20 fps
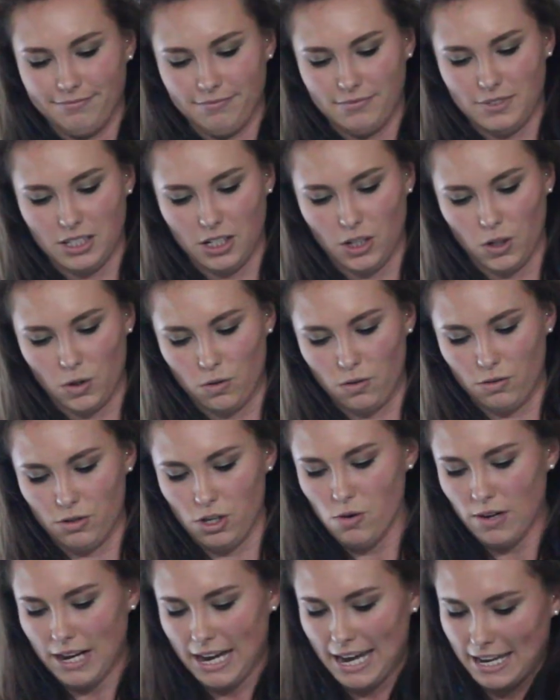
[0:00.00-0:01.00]
So
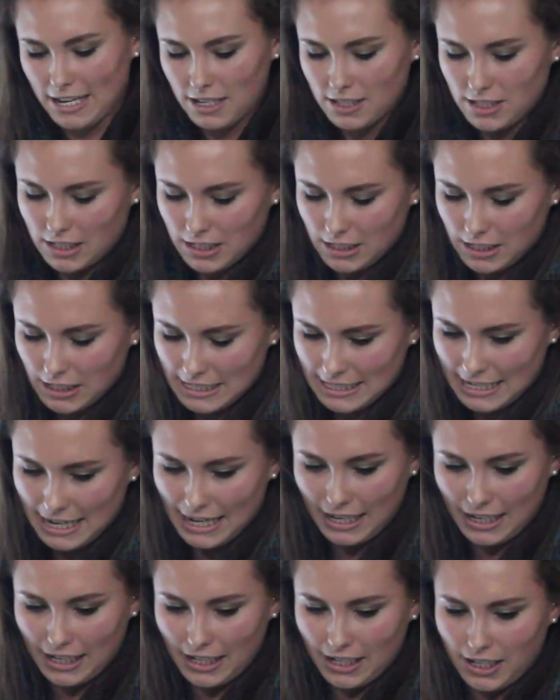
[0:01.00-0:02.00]
you guys can
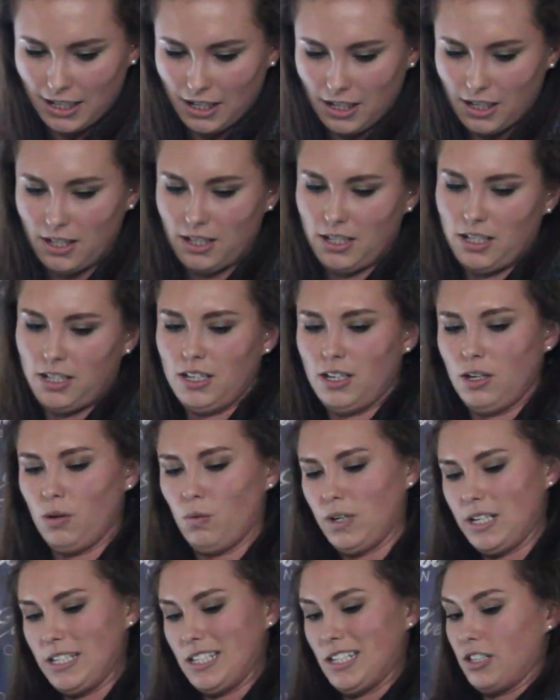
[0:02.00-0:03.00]
decide
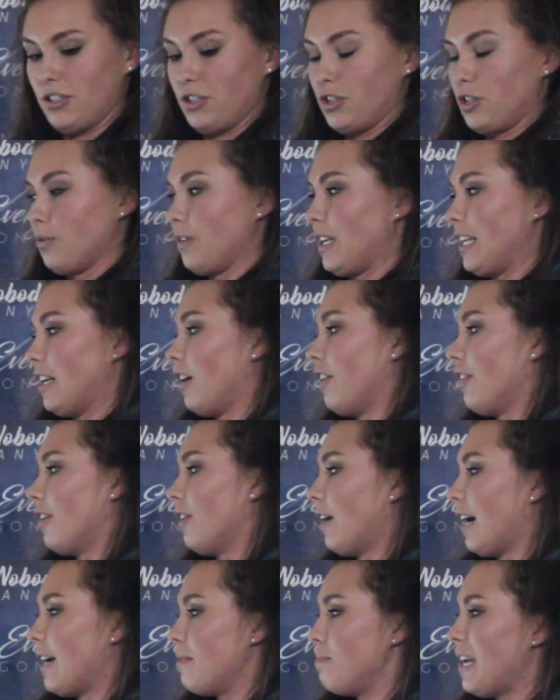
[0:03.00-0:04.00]
what is easier to read, although
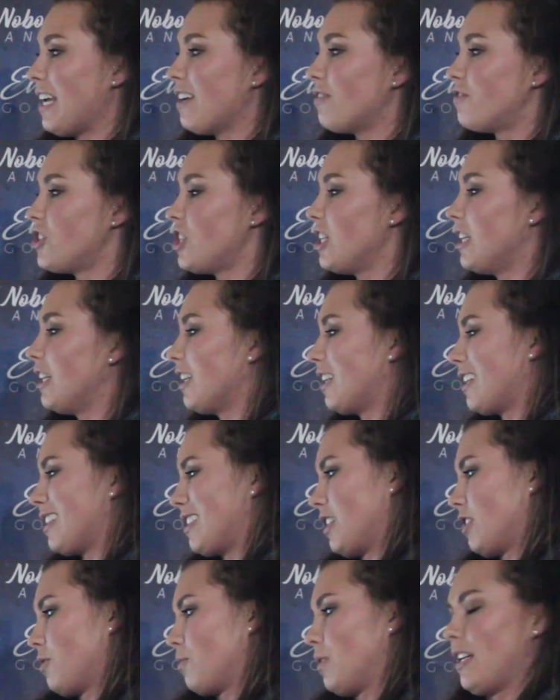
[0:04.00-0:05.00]
I may have cheated because
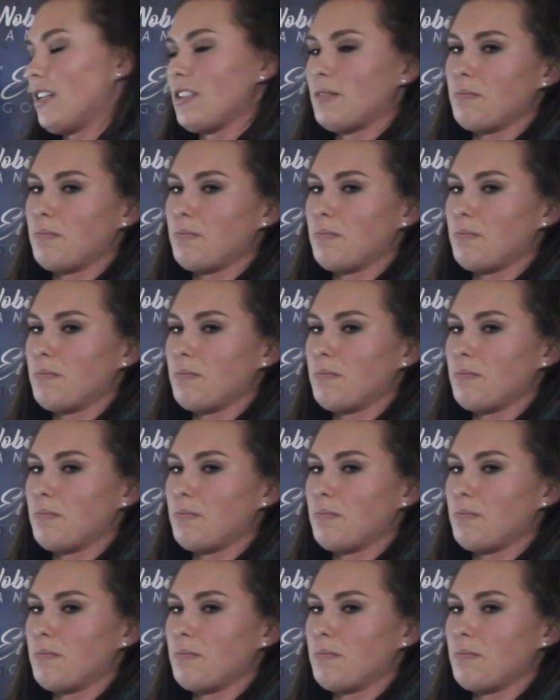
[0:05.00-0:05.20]
this one has